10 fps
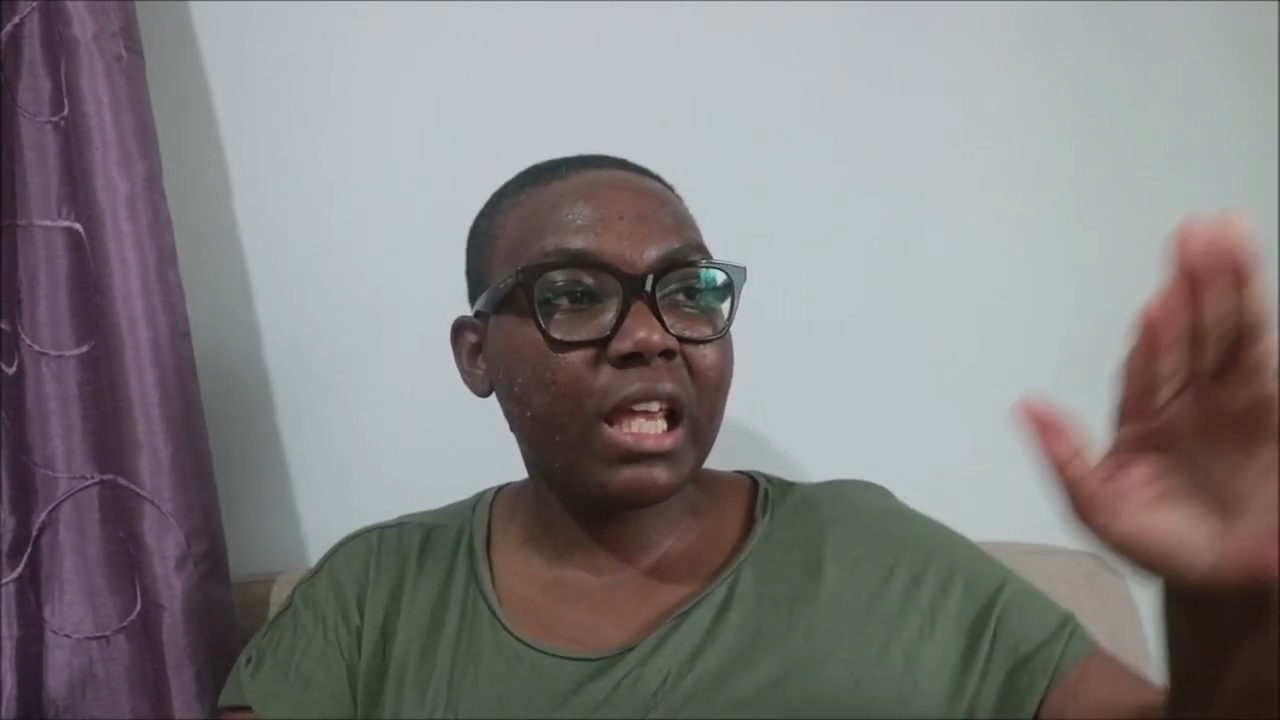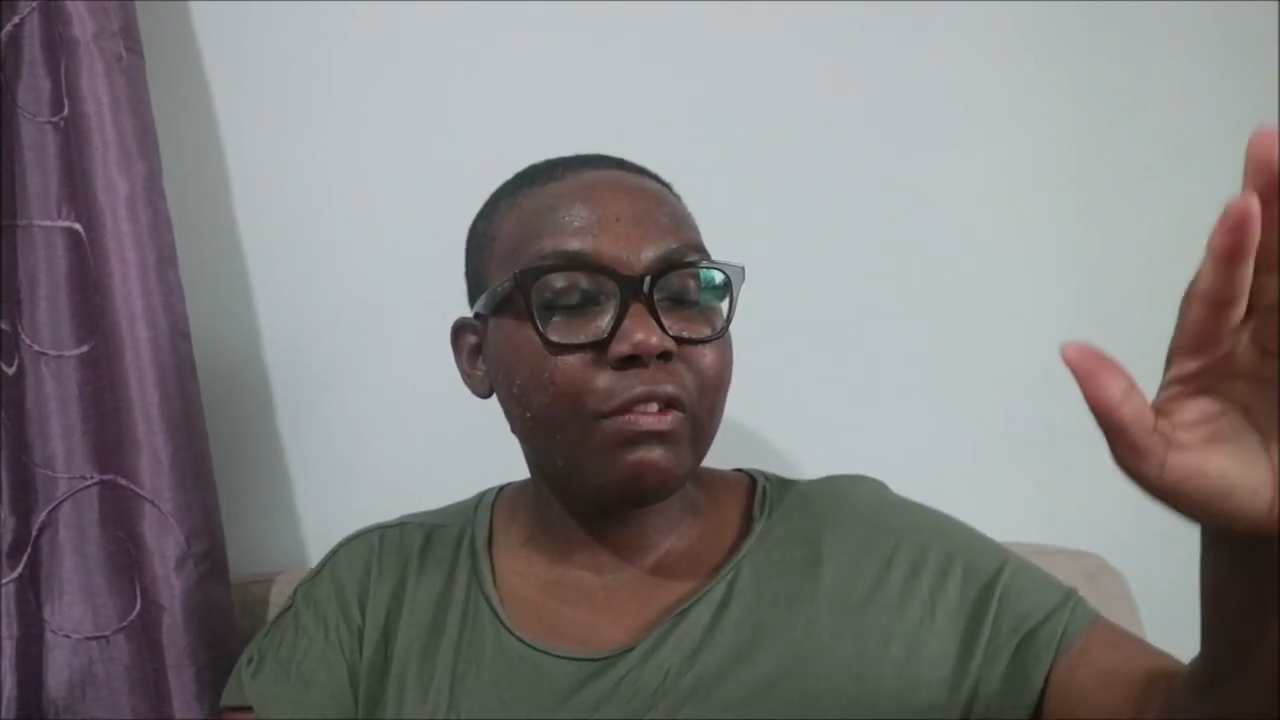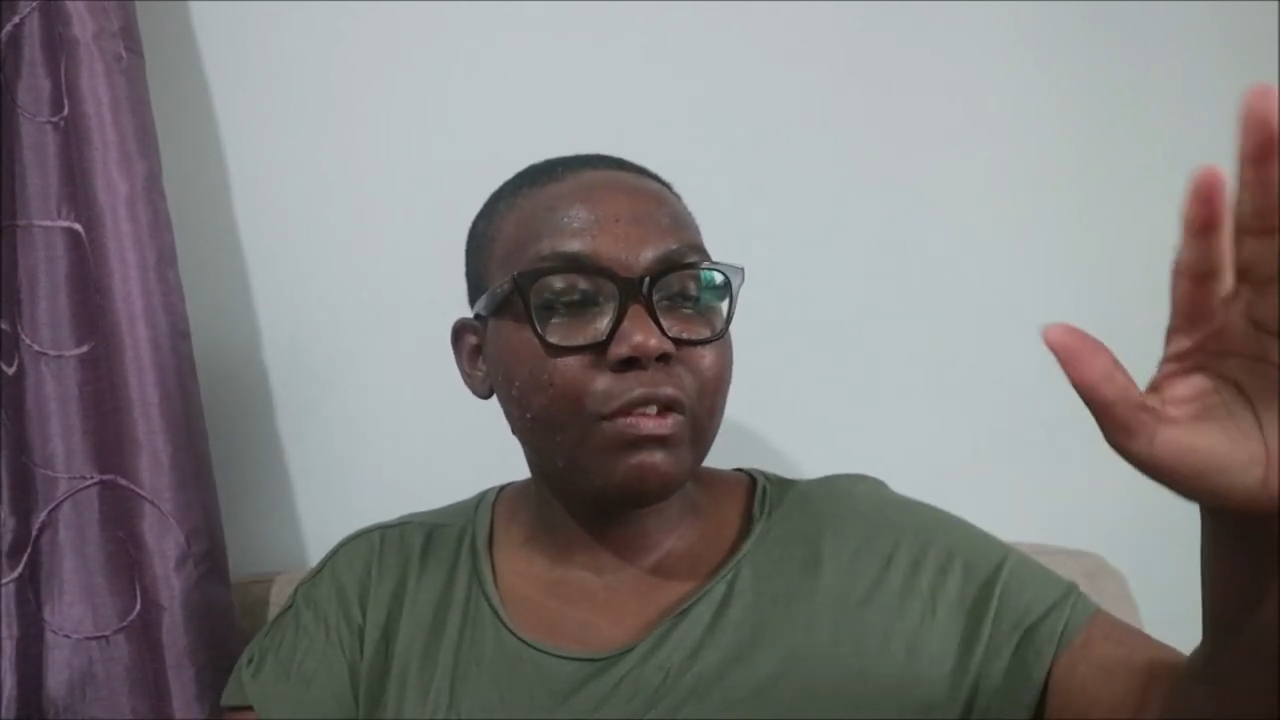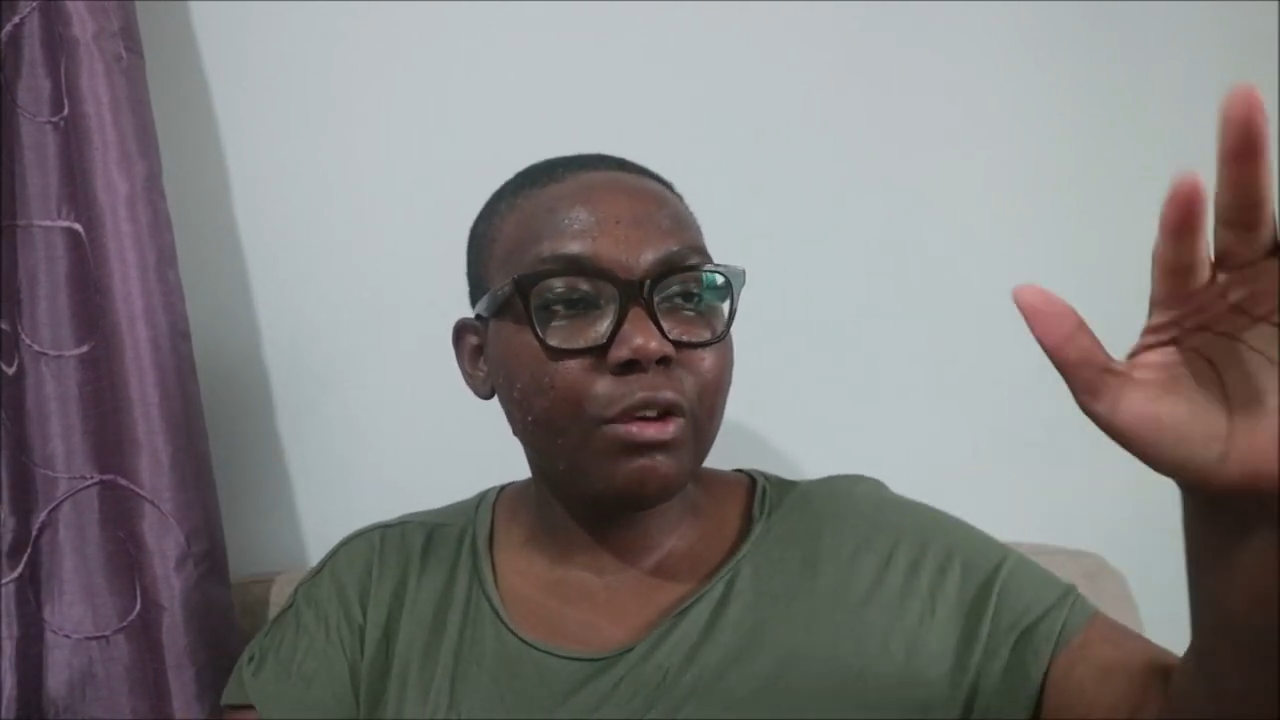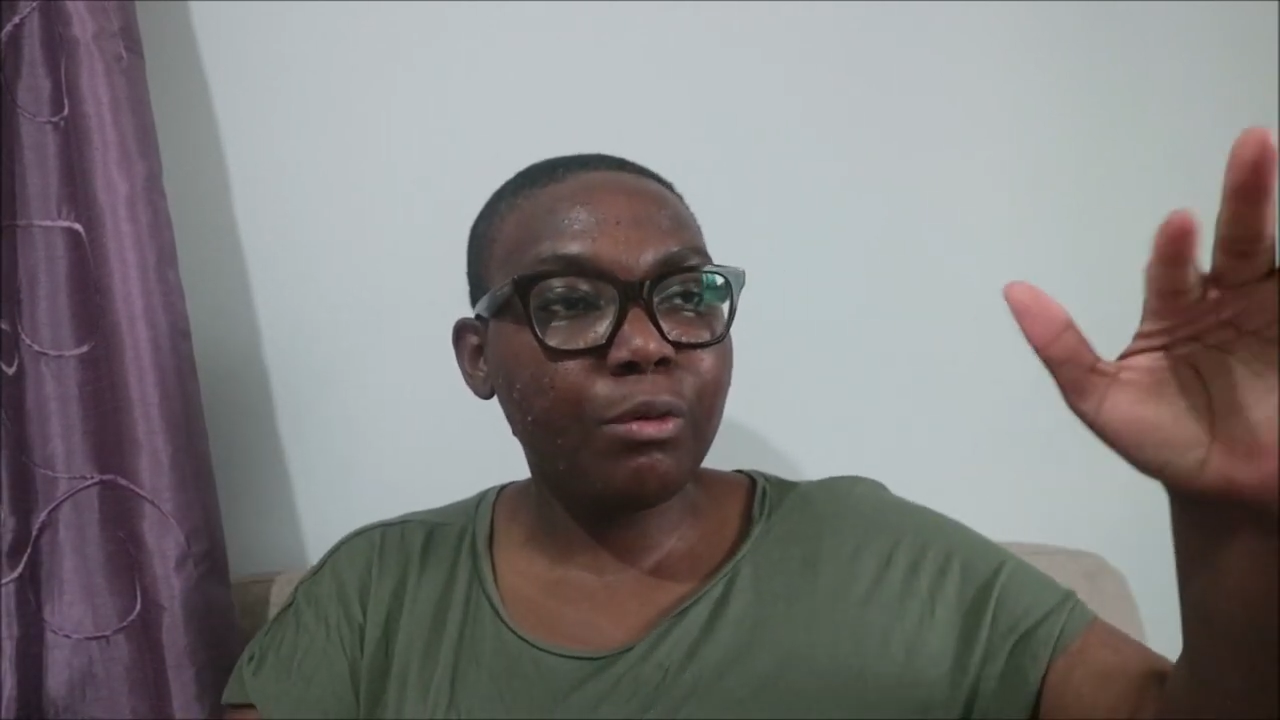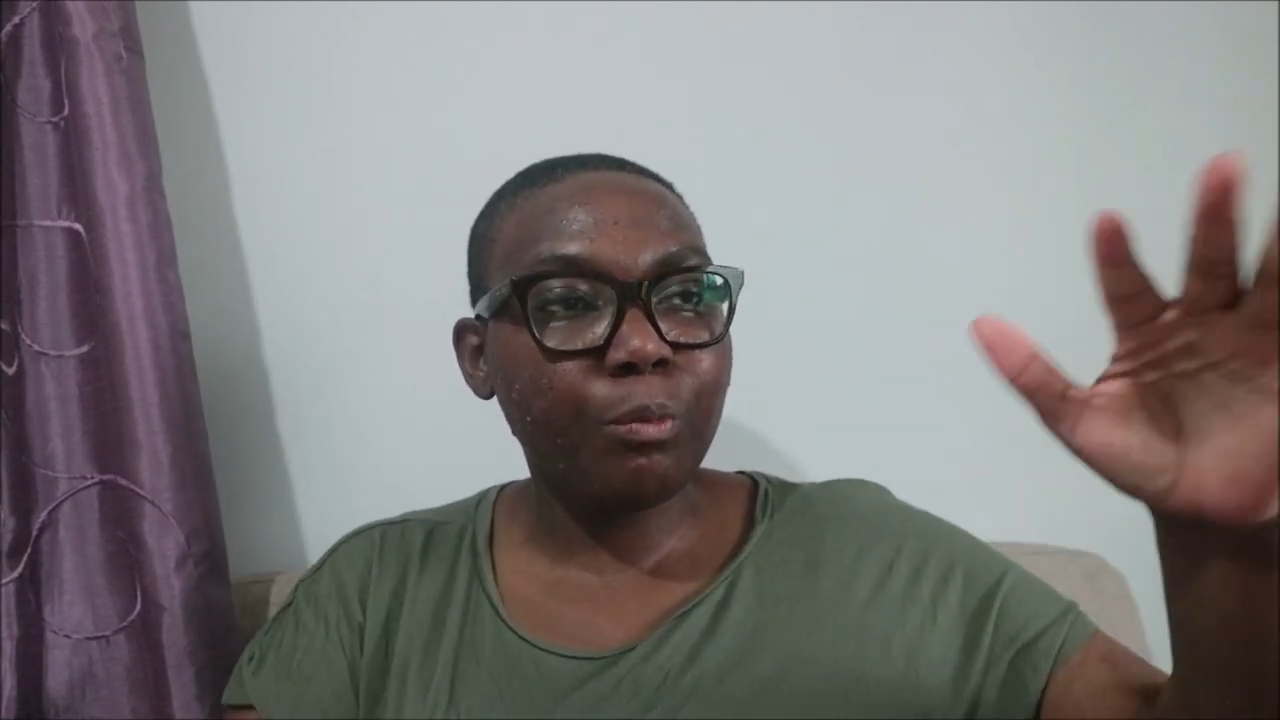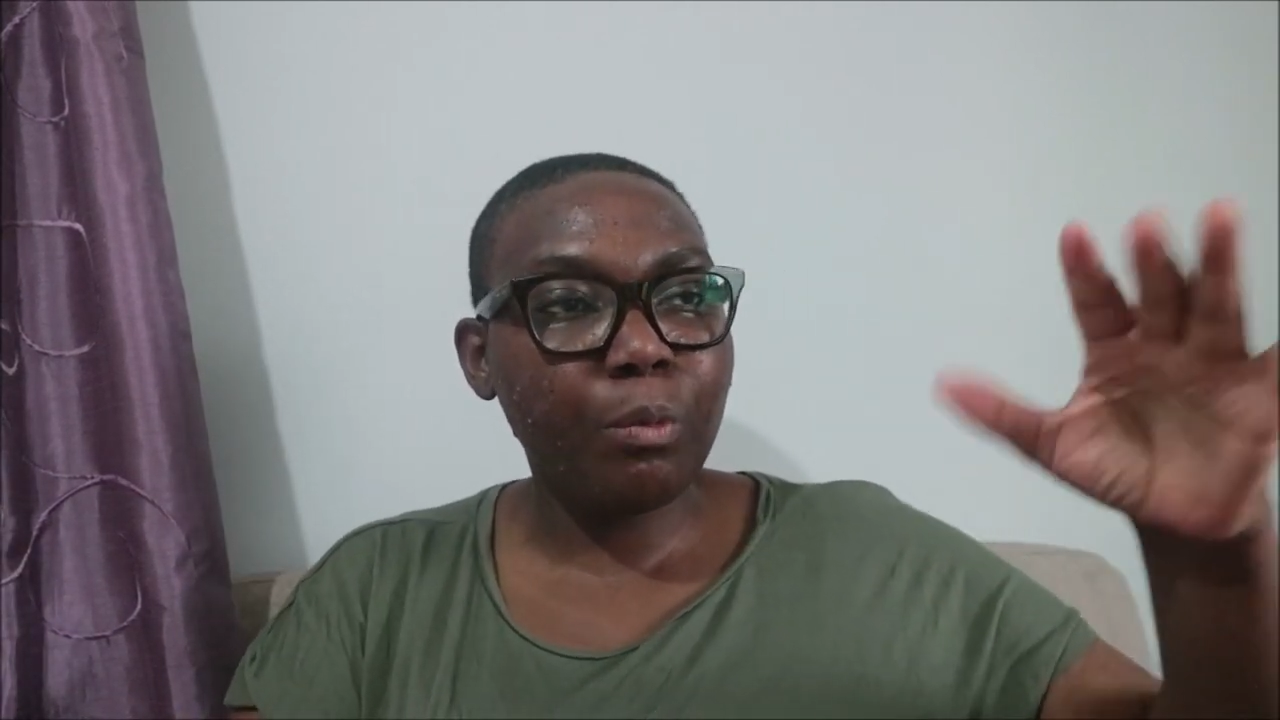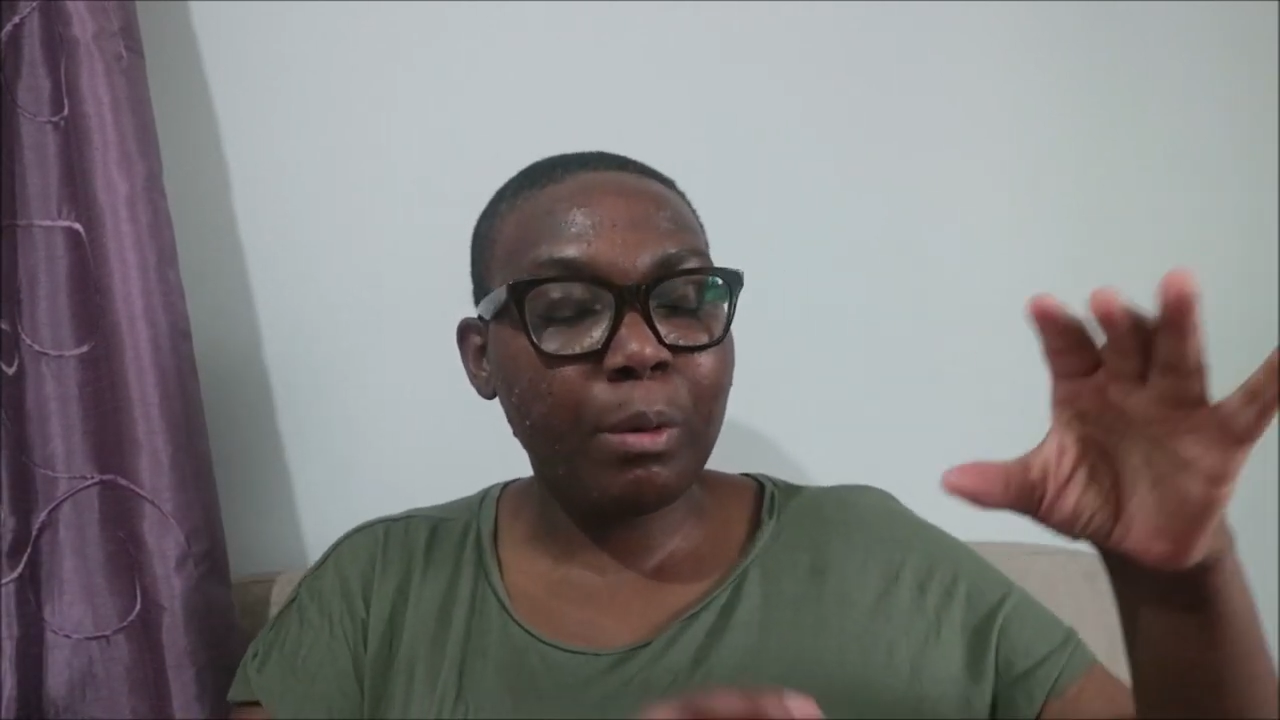give you,